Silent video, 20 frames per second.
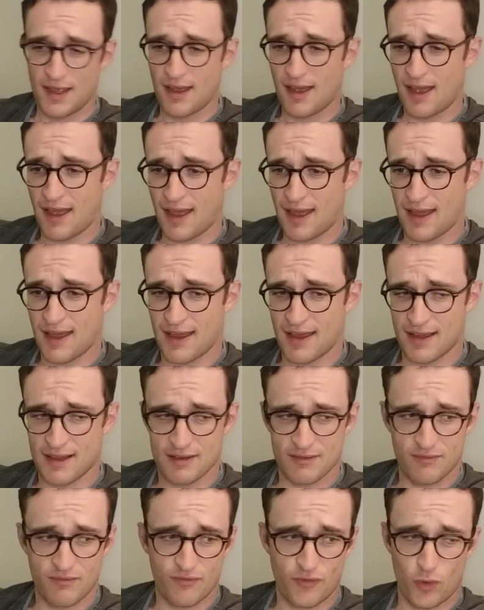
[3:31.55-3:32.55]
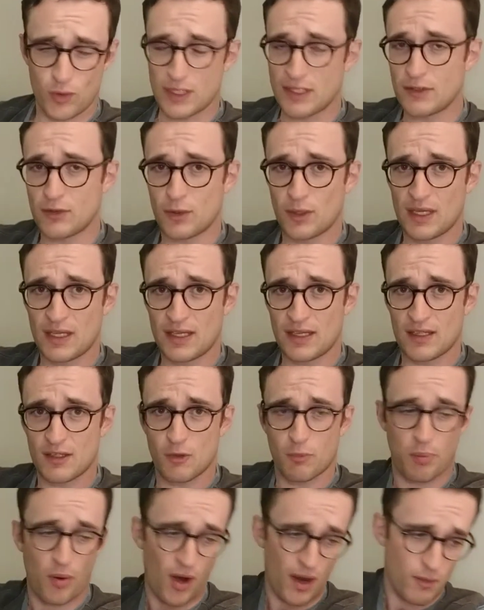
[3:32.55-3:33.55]
40 Creek,
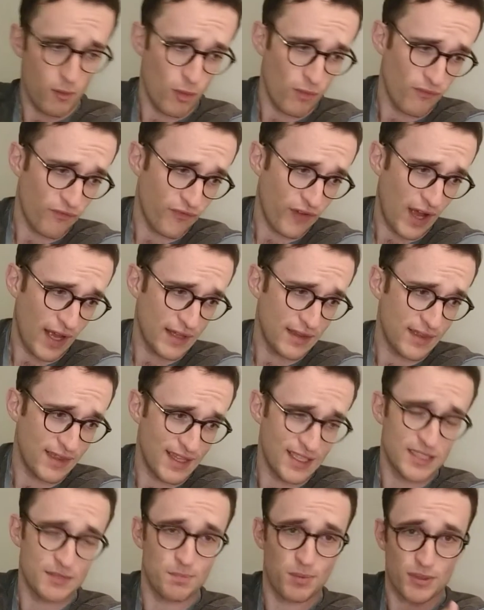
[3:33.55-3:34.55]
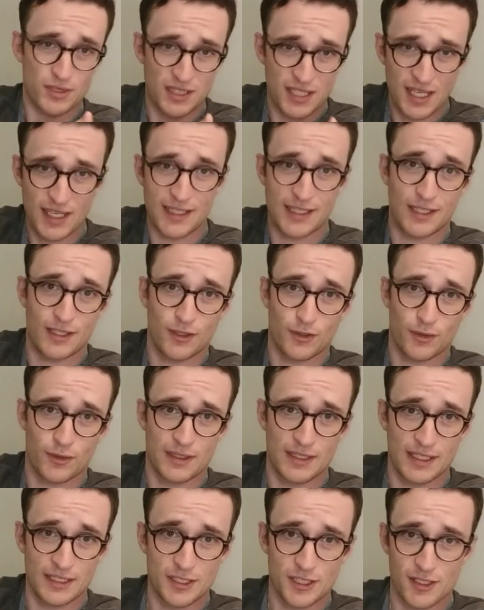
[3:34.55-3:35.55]
you probably won't find this particular
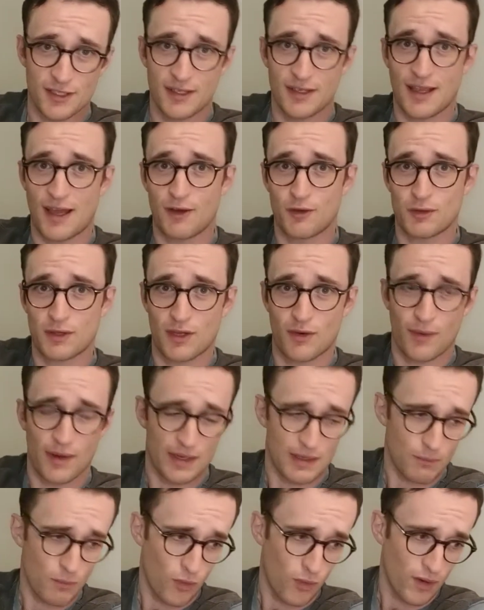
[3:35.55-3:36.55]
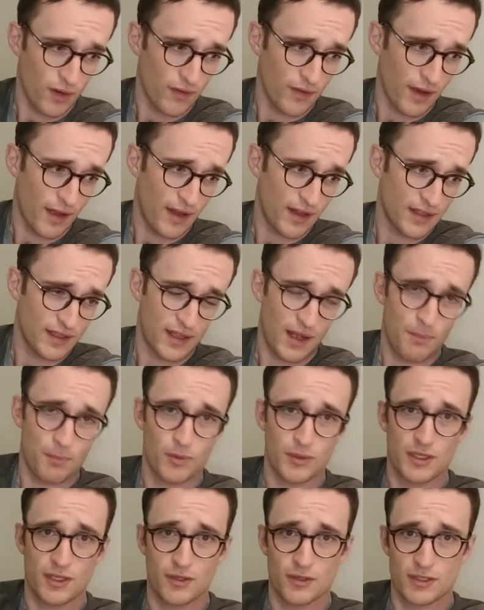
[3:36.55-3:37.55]
edition out there anymore. A
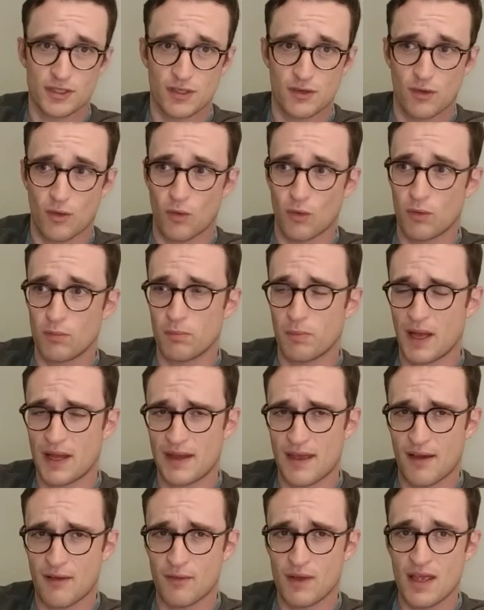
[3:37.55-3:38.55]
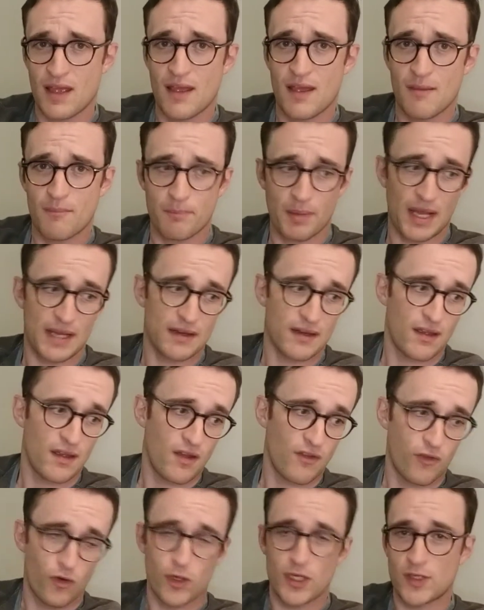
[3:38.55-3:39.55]
couple years old by now, but
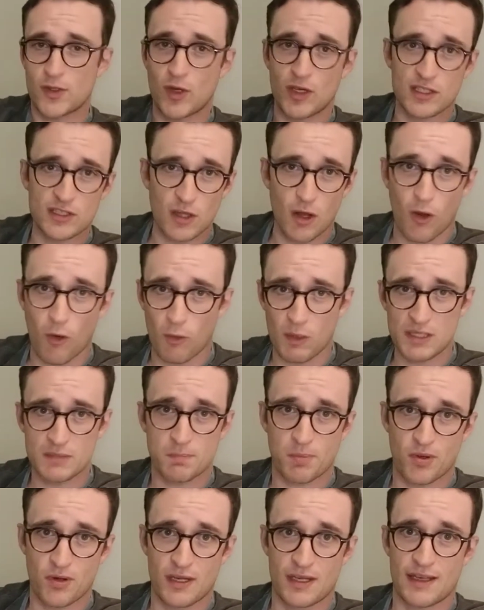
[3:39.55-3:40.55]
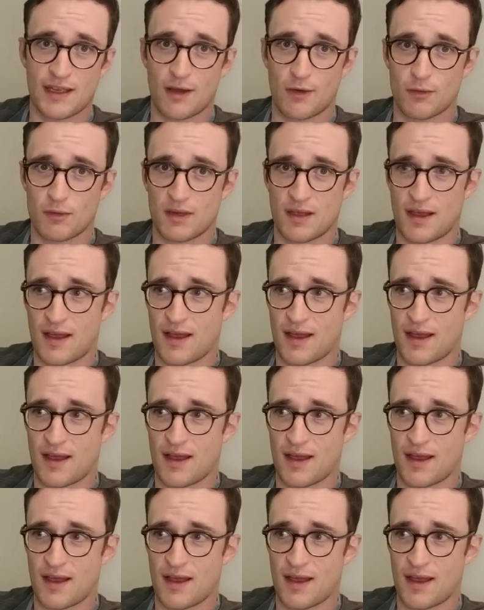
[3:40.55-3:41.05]
40 Creek's always putting out